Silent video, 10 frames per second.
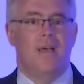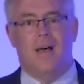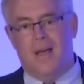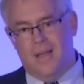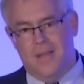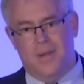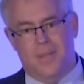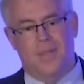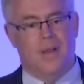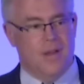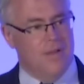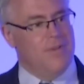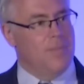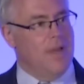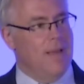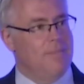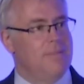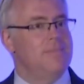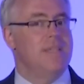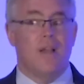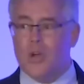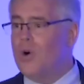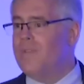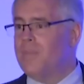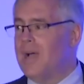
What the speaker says: our governor problems and our COVID